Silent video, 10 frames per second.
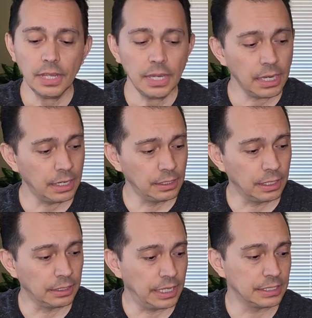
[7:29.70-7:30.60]

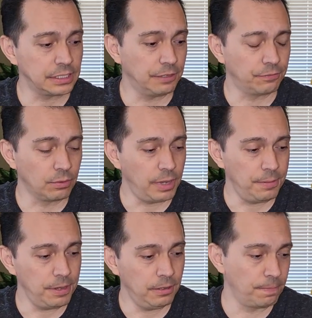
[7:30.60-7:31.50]
let it sit for
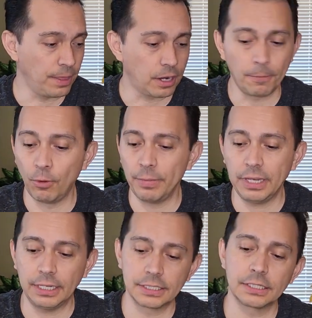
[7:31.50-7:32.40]
maybe a couple
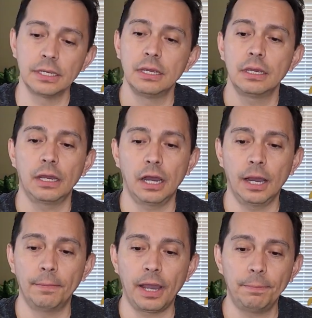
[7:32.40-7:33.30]
minutes,
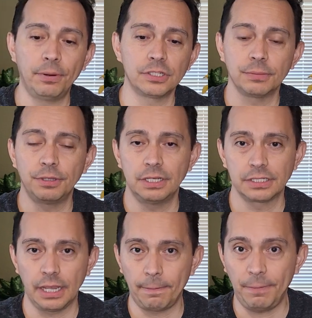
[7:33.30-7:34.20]
I'd put some of this
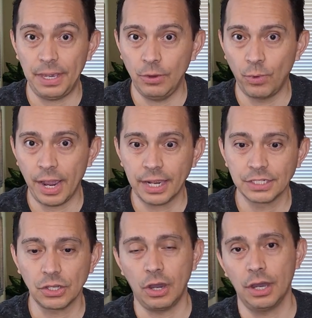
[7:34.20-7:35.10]
like bee
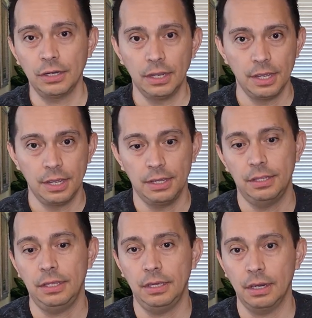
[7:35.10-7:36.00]
wax on
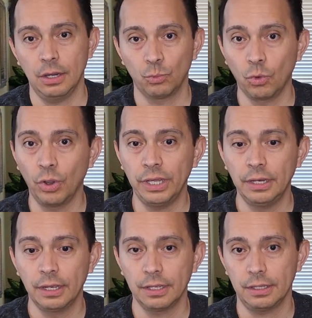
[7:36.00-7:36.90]
the
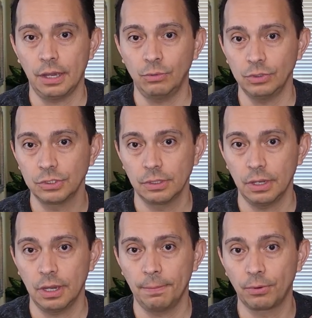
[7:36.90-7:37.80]
roid that was
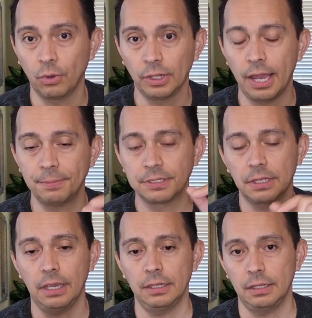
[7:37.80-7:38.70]
prolapsed,
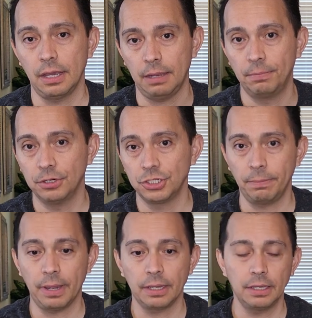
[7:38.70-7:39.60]
and I'd push it
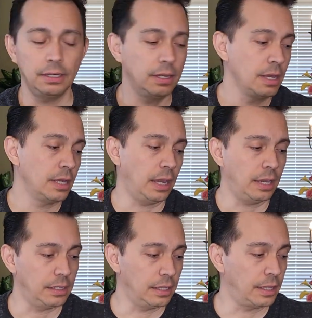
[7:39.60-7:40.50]
back in.
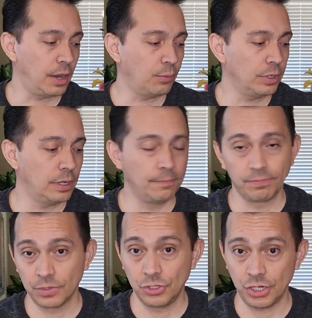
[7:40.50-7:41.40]
And that would
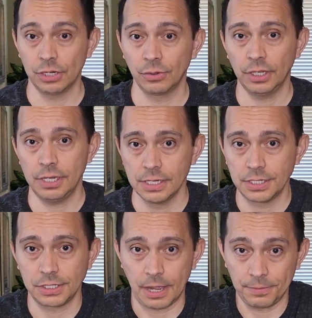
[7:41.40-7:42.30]
generally
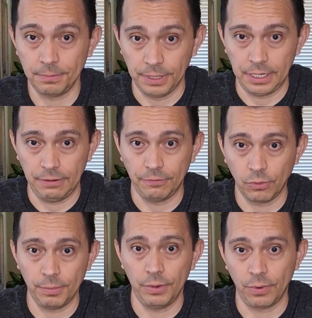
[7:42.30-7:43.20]
stop the bleeding
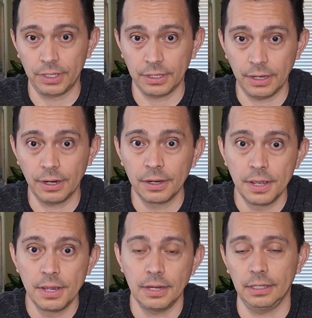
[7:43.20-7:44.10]
for me right there,
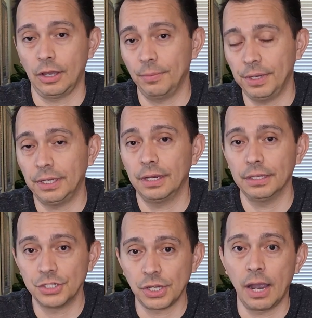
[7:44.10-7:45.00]
allow me to get in
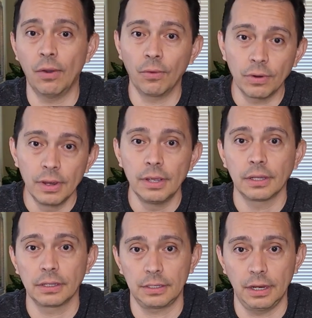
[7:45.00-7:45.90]
the shower,
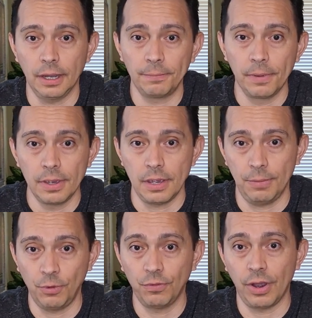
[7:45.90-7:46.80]
clean up,
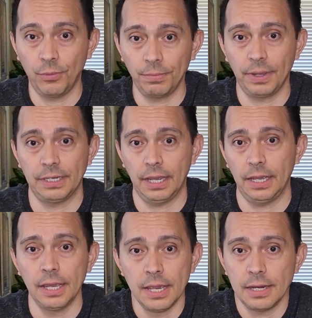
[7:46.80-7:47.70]
and move on with my
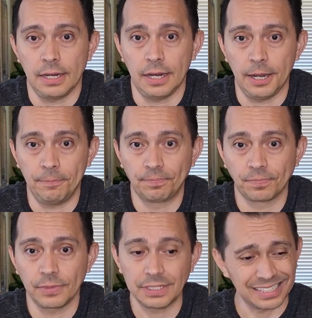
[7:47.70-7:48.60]
day.
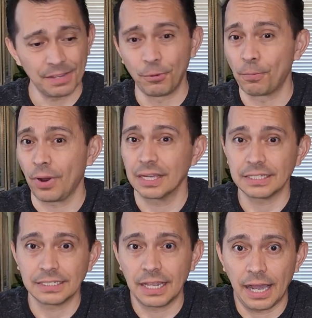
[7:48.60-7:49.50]
It's a simple
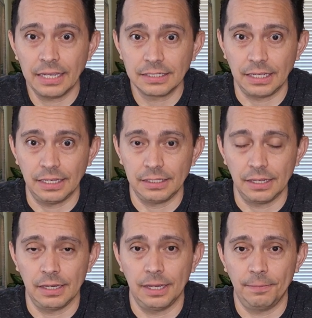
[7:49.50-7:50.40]
process, guys.
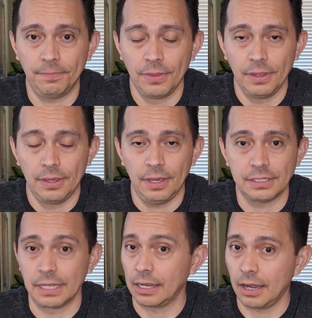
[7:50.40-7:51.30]

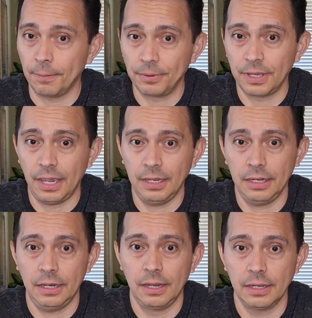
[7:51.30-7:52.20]
It's not
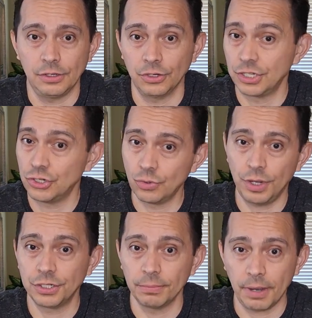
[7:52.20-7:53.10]
complicated. Your
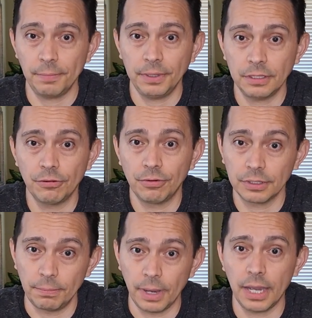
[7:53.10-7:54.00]
situation might be different
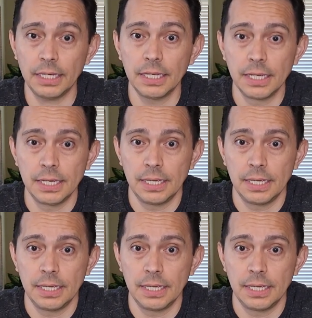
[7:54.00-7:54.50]
than mine,